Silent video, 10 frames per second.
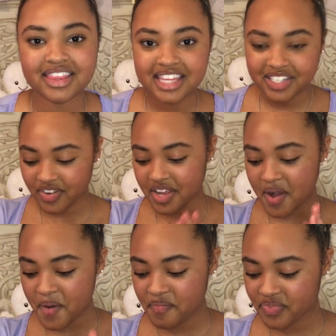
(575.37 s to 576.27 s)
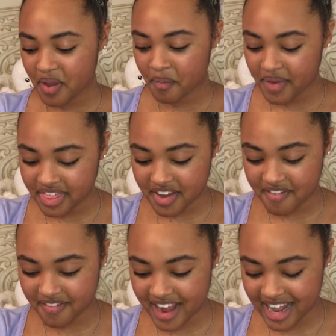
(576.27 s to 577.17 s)
this video with your
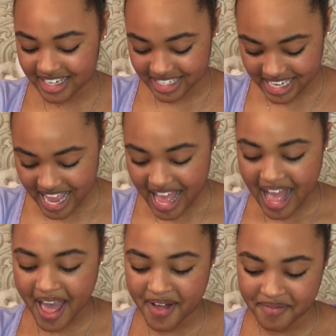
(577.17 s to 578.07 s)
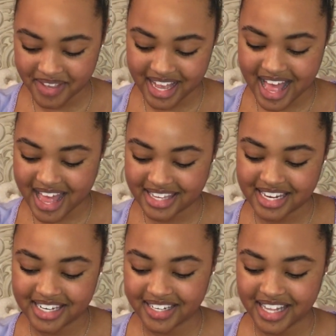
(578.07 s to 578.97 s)
friends. I hope you guys
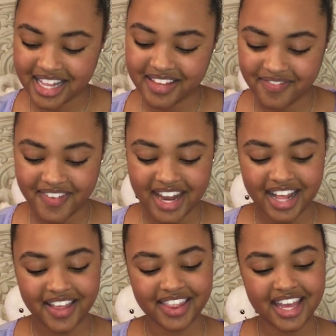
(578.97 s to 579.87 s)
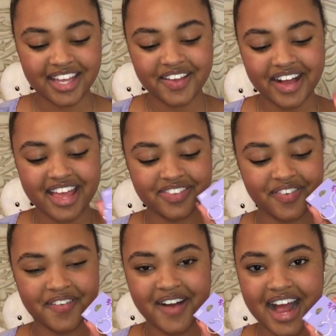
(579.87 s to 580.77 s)
enjoyed this video. Thank you guys
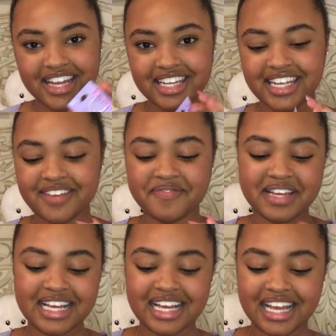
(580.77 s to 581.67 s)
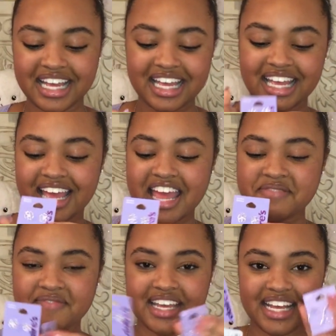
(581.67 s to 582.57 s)
for watching me
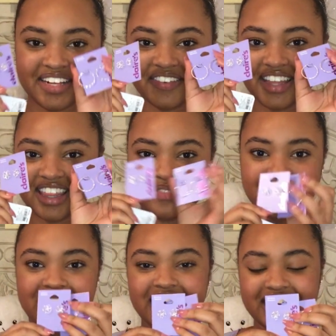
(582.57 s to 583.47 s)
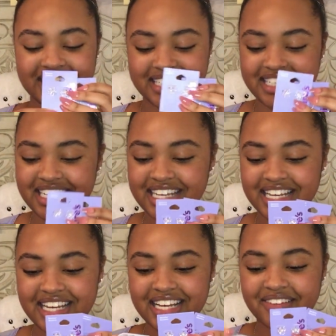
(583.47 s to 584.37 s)
and being with me.
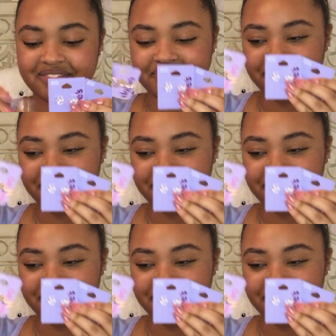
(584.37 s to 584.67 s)
Tee